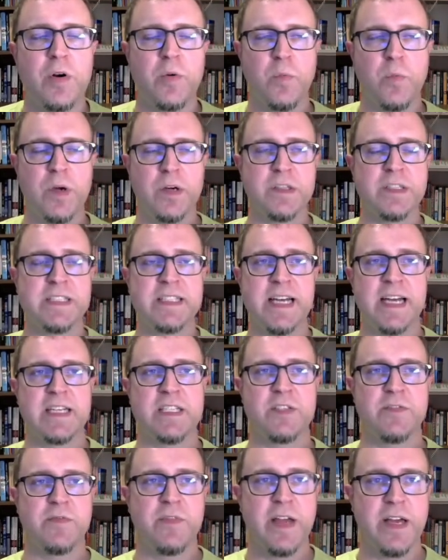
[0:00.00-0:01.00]
Will the test
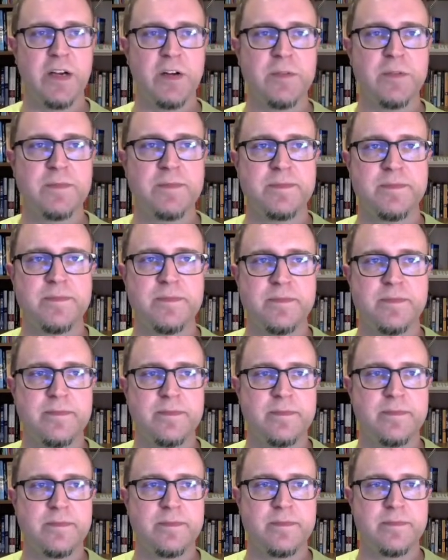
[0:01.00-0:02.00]
fail?
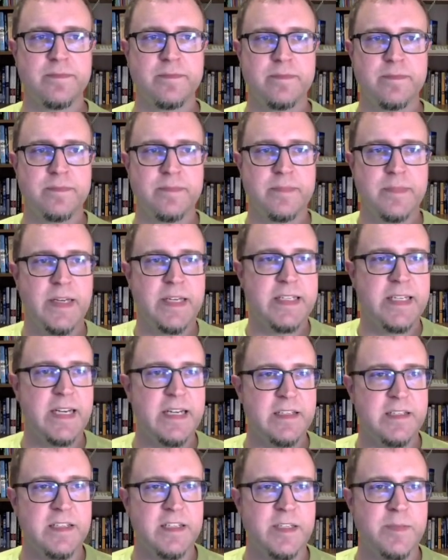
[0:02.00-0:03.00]
It
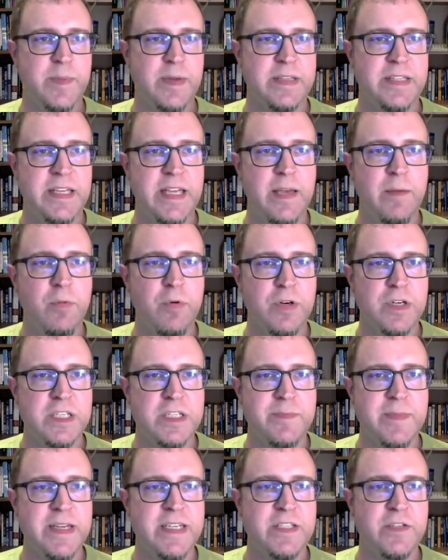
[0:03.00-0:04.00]
does. Expect the keyboard
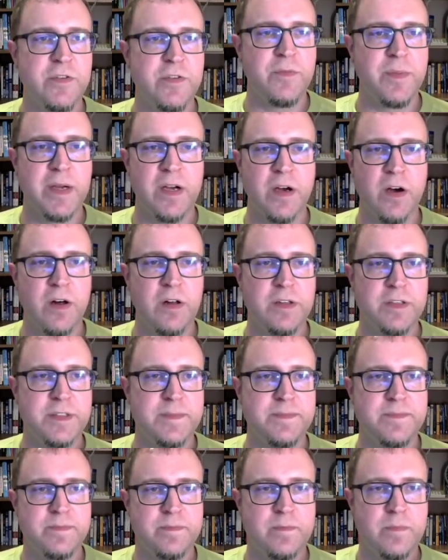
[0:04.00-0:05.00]
dismissed to called.
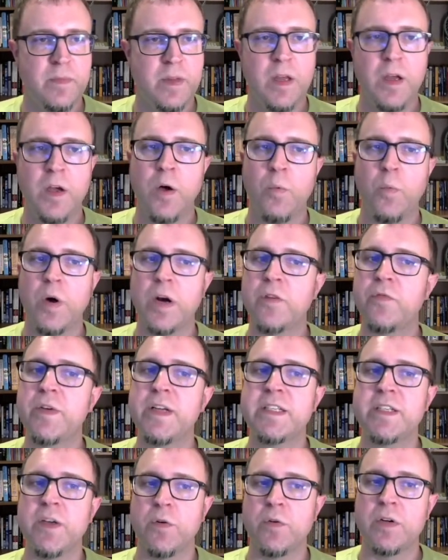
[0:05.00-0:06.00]
What if we
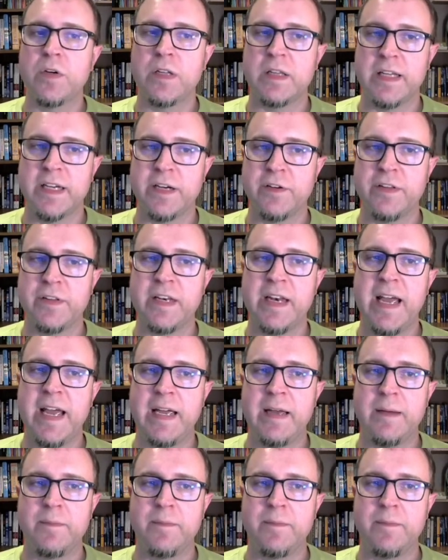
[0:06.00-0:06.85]
don't clear the name?